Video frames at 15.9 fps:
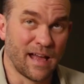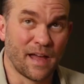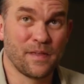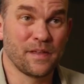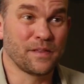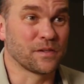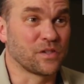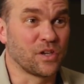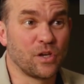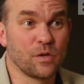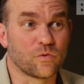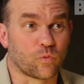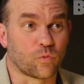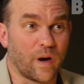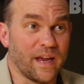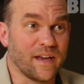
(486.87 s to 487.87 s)
I think there's a
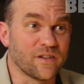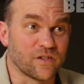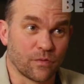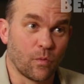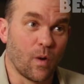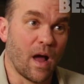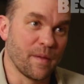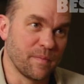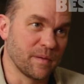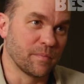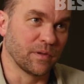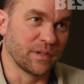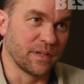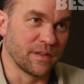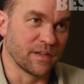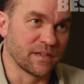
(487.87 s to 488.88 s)
huge range of why
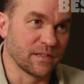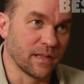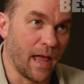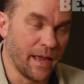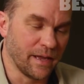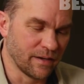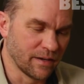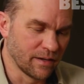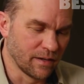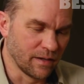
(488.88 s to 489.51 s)
people need this light.